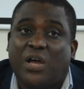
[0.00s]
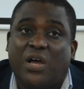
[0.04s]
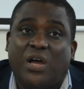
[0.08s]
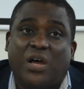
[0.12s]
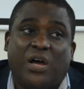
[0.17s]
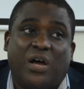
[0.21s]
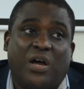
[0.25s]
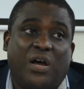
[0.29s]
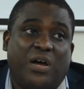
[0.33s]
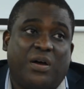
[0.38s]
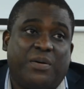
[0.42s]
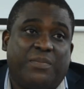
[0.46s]

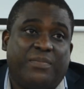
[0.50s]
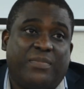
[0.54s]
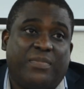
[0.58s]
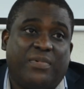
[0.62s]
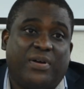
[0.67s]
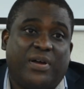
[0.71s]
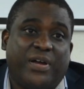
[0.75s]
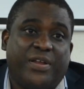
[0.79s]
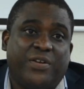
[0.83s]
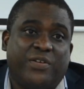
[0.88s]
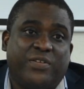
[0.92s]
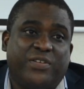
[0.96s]

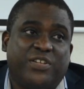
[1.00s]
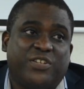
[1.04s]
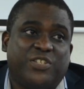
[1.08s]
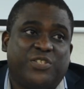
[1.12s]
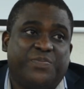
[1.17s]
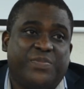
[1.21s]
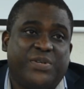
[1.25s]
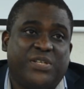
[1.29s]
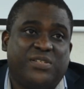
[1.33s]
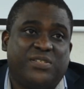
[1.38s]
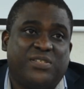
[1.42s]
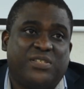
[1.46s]
I know there's
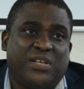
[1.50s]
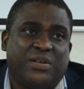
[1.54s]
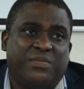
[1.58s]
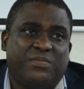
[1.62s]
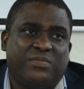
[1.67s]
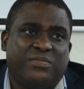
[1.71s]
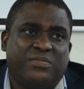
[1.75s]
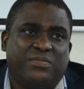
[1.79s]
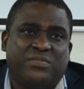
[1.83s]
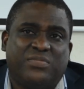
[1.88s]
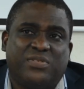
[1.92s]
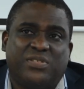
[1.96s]
been
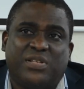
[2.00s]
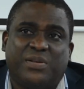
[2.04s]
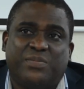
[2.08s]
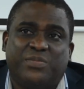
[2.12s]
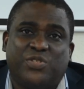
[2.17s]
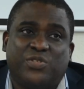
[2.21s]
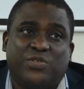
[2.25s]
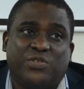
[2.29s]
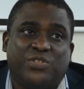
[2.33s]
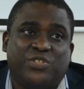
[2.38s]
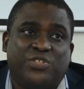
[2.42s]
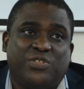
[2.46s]
some
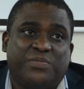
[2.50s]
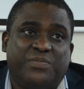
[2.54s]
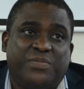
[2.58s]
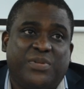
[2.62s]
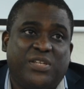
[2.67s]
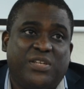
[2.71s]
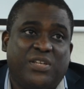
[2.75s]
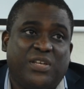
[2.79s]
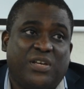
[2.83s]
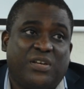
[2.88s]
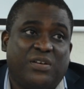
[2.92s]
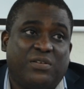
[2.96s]
social
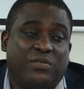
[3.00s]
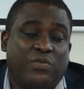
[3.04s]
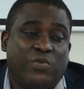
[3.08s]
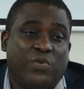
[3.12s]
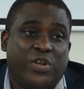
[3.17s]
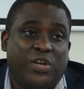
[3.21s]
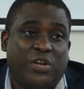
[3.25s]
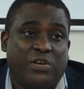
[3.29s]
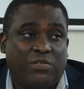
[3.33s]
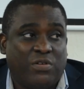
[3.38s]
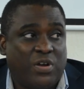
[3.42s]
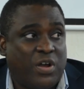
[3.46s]
media
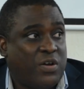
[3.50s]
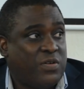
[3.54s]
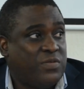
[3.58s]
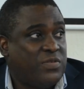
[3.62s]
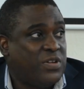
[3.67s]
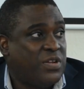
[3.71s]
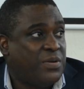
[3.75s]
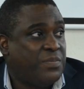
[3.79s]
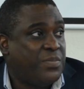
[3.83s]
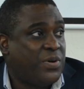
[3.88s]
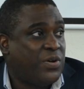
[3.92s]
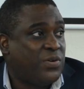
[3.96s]
going
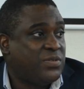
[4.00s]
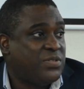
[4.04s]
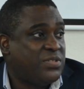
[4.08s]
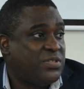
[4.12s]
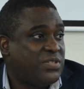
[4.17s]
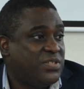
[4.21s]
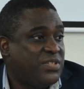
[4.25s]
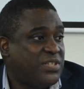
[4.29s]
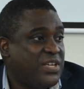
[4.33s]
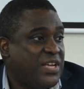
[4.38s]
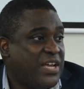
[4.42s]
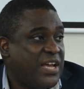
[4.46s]
around about
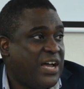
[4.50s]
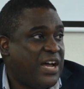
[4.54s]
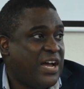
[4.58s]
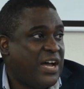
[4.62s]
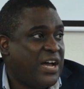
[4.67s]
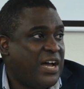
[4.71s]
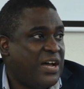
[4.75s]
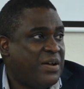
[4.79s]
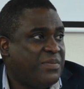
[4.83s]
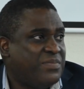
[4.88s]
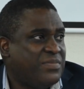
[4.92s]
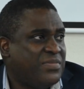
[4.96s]

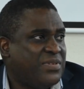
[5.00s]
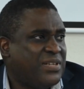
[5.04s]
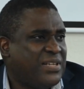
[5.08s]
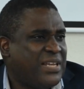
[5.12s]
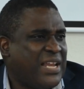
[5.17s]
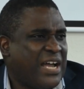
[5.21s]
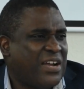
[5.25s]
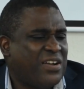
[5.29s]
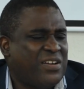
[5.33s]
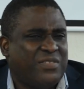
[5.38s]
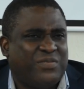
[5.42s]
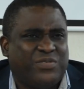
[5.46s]

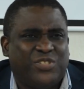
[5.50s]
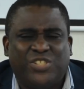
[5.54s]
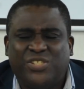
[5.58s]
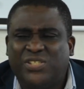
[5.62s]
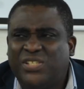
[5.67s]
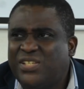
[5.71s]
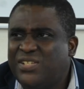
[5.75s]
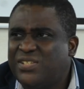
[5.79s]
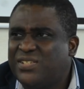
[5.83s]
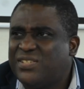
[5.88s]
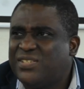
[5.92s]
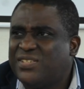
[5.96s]
lack of
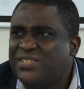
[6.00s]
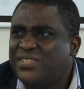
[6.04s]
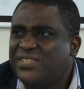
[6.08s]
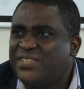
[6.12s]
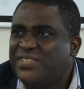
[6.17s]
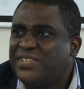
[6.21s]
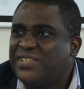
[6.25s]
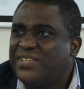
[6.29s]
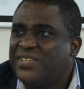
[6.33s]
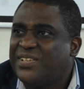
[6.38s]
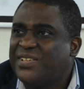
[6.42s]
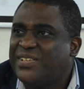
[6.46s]
sheets
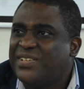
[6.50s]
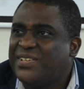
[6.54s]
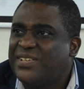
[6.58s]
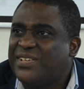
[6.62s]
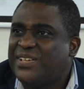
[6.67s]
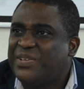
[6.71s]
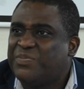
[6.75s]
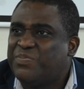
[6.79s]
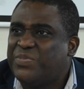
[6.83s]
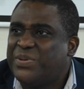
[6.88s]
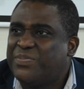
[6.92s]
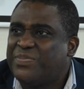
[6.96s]

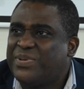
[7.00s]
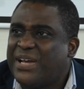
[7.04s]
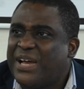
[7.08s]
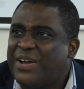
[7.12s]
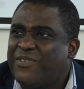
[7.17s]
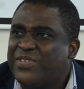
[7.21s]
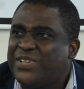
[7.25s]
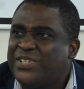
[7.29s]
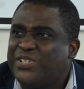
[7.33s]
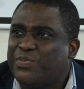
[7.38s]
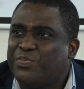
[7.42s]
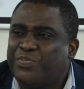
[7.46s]
and people
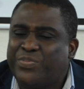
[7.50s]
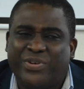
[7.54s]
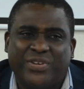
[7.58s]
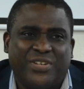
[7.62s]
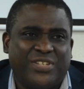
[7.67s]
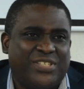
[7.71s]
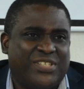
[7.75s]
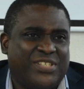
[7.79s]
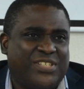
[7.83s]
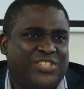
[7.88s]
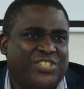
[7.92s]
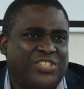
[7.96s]
having to
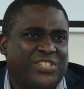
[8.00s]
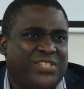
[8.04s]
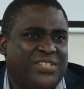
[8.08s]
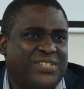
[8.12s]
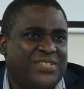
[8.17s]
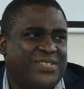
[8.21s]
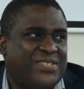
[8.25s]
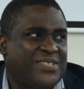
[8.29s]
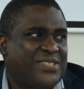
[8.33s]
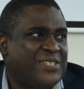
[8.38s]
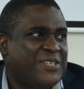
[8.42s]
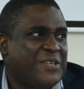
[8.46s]
purchase
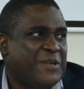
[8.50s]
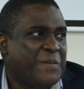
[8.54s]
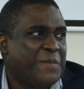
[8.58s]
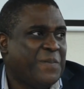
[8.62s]
sheets.